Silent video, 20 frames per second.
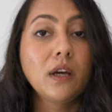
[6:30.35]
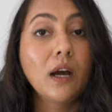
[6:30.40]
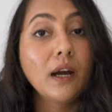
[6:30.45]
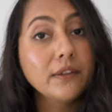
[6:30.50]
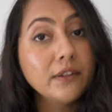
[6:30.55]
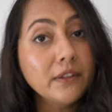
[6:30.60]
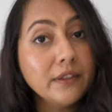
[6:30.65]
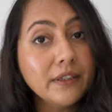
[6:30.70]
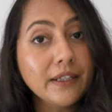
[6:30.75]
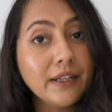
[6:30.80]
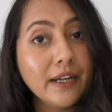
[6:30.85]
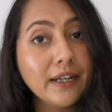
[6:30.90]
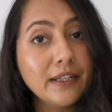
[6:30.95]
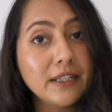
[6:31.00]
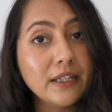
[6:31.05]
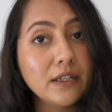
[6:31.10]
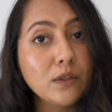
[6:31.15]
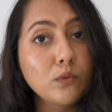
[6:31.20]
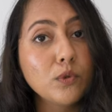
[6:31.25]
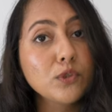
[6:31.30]
The other thing I
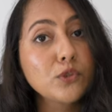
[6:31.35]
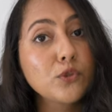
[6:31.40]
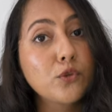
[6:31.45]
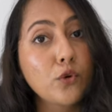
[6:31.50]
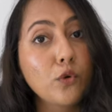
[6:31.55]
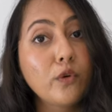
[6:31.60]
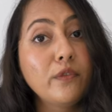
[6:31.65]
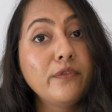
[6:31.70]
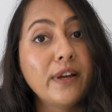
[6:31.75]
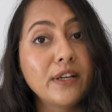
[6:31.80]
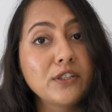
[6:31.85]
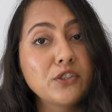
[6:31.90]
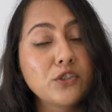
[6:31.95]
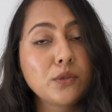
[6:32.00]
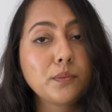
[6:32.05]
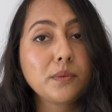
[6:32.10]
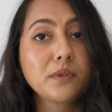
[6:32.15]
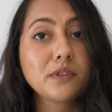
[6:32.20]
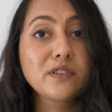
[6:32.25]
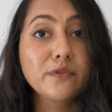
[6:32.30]
did was grow
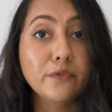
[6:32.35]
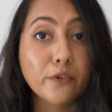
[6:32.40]
vegetables